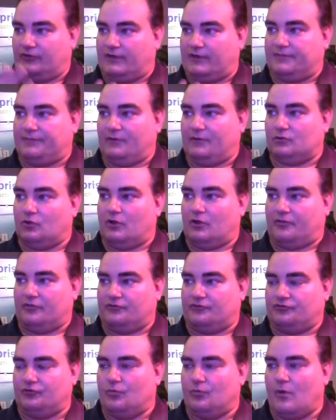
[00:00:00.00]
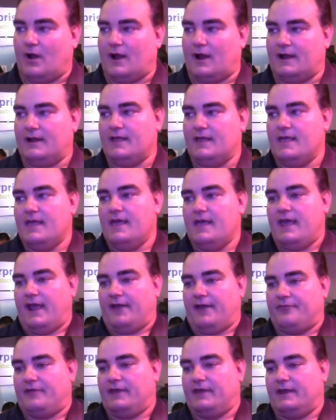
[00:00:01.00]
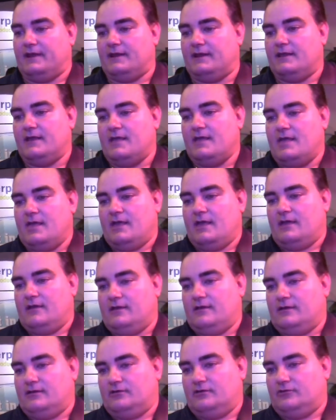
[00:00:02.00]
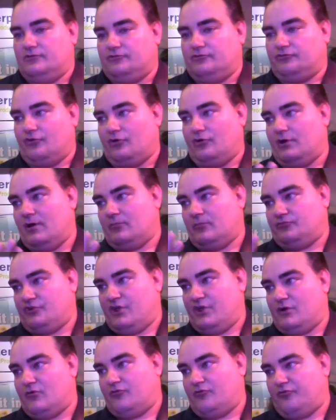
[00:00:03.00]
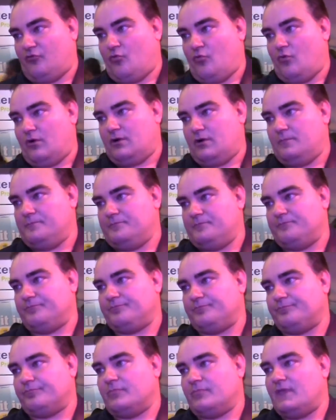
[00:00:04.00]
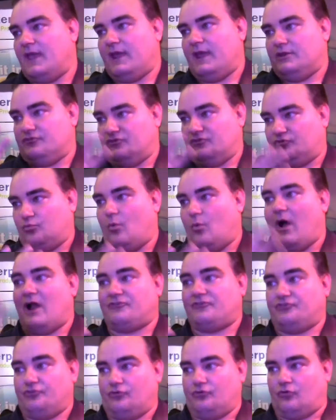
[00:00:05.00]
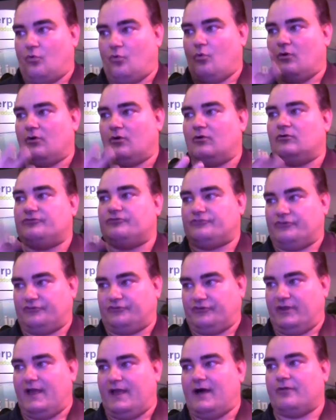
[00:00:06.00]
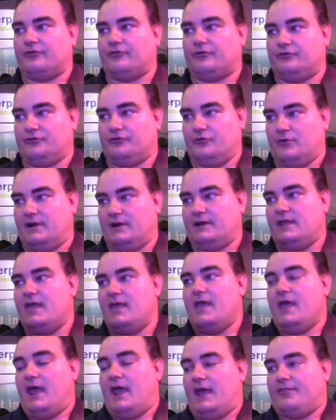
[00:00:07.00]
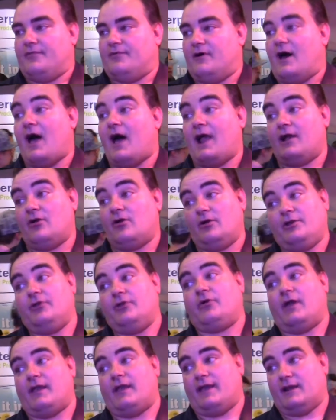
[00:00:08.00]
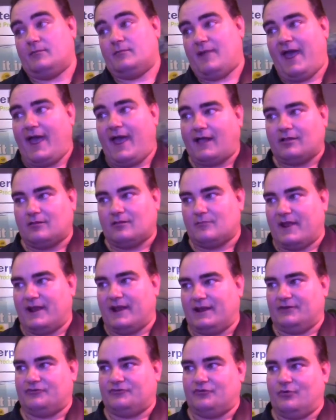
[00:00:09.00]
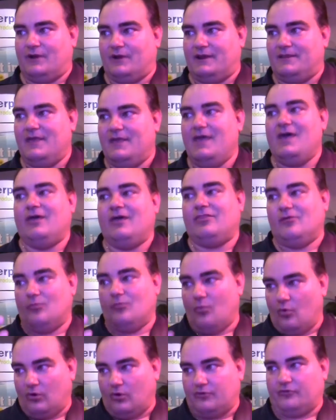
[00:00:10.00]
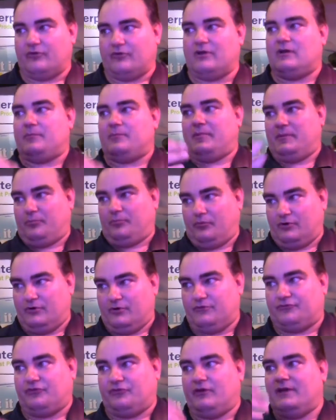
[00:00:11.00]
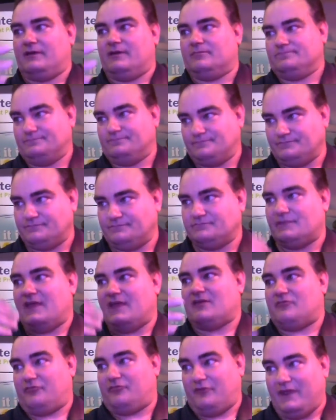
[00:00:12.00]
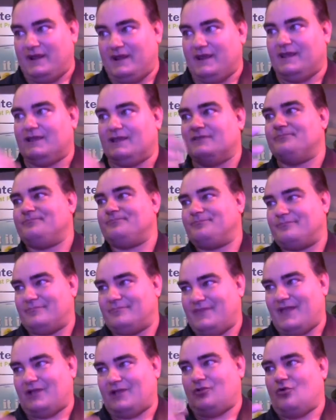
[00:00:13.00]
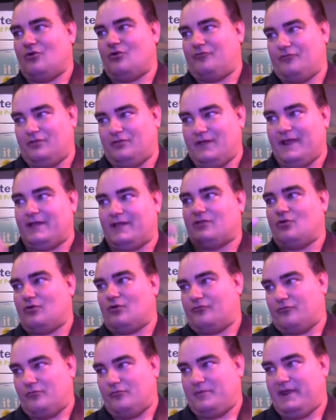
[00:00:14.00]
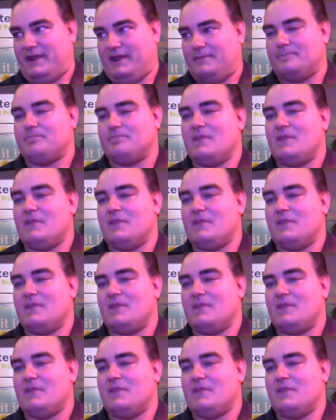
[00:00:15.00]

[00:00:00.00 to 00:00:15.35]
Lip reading: get the look that you want, and then turn up channel 4 and just watch your corals to see how they're doing. And the higher you can get them acclimated to it, the more they're going to be producing and feeding at chlorophyll A and chlorophyll B,